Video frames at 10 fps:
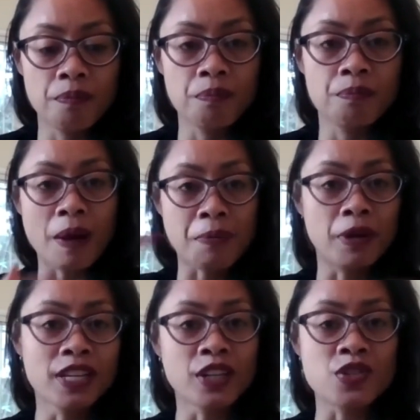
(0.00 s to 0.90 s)
by
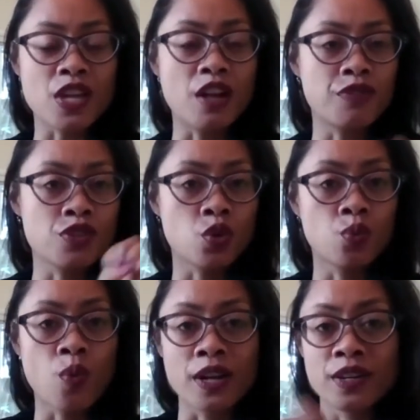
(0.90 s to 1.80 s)
putting yourself into
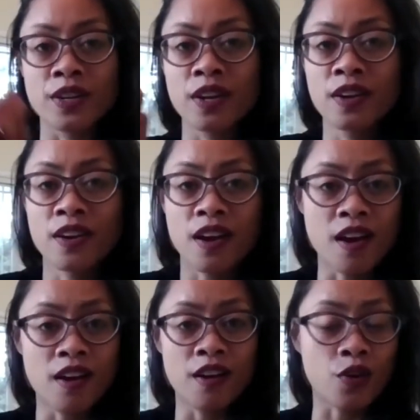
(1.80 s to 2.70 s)
one
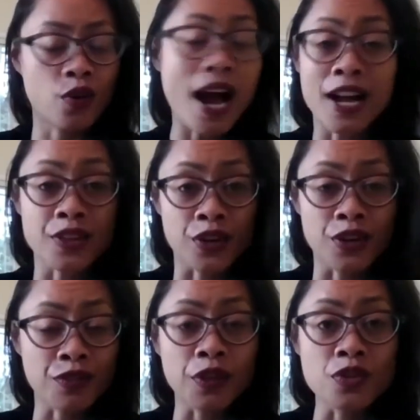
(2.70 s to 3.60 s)
or either
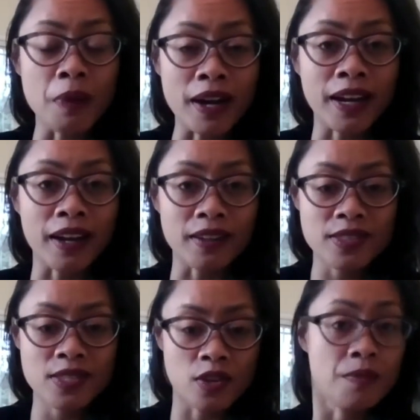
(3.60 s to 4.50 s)
of those
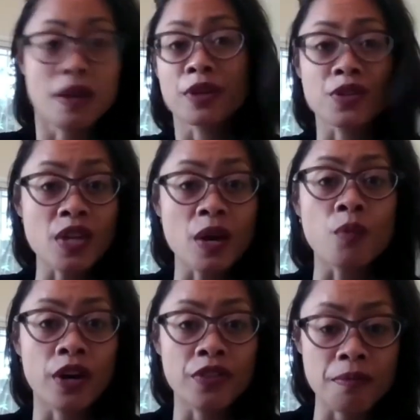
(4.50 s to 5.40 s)
buckets, or maybe you're
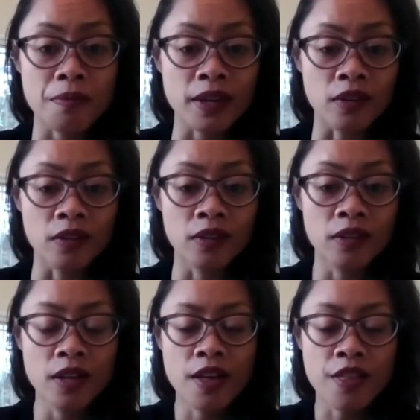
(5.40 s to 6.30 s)
somewhere in the
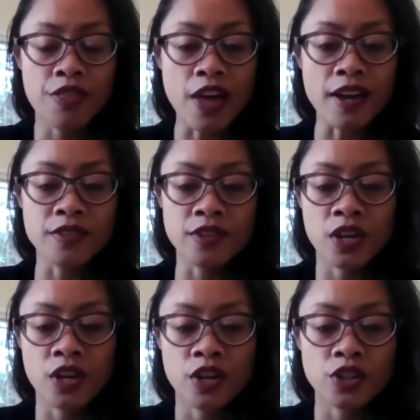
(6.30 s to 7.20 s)
middle,
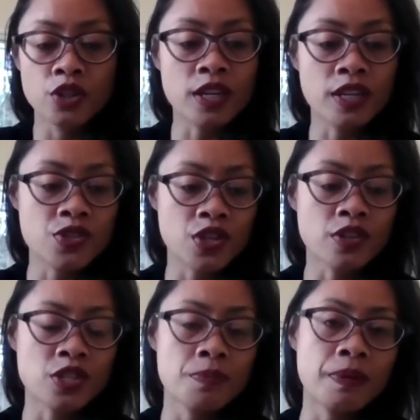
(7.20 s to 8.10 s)
then you can
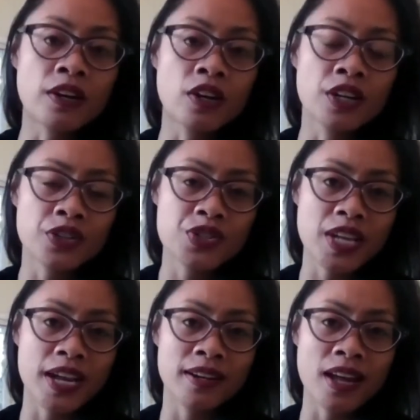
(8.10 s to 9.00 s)
start to better
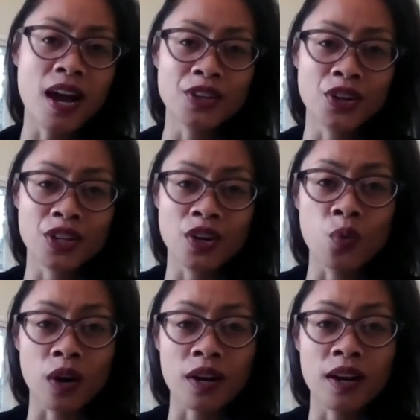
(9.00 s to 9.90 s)
understand how you're going to
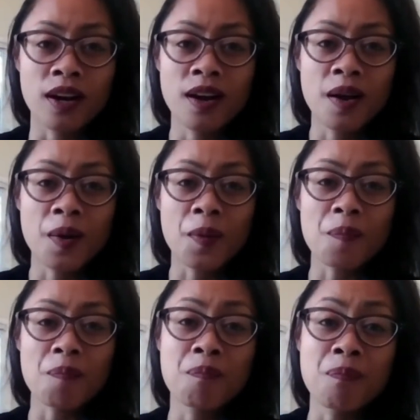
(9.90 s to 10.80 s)
work
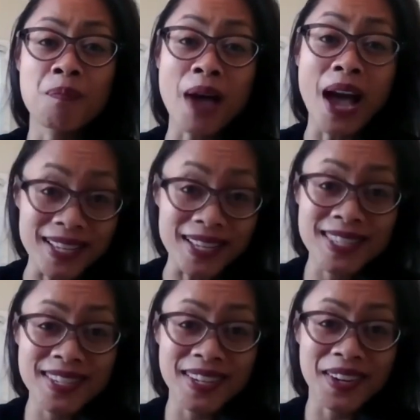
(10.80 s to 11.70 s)
best
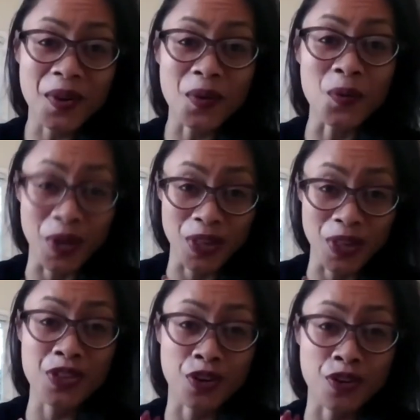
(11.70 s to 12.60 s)
with your
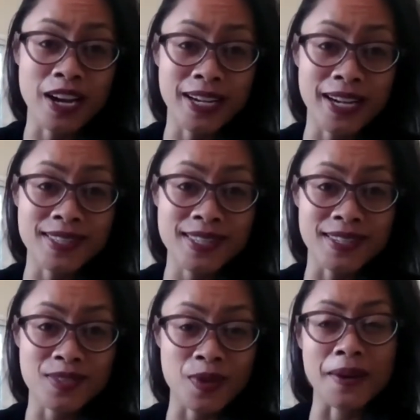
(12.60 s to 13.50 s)
finances,
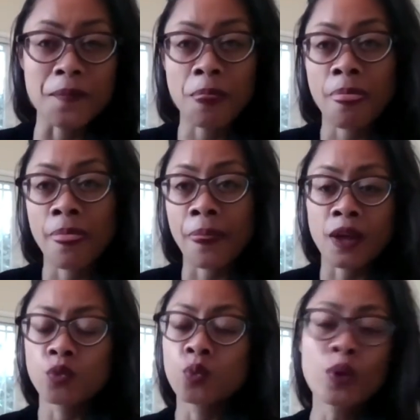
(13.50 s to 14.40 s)
right?
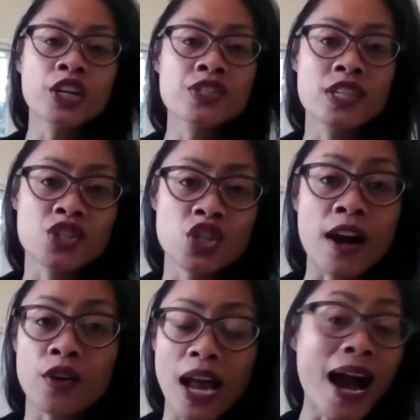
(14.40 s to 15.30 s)
I could dish
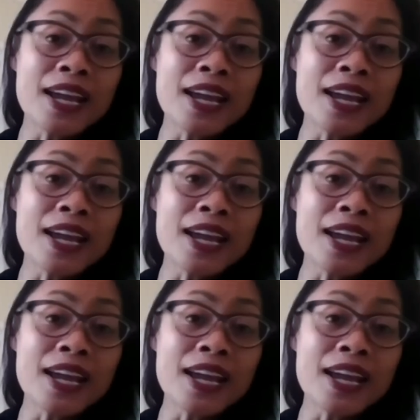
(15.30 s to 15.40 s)
out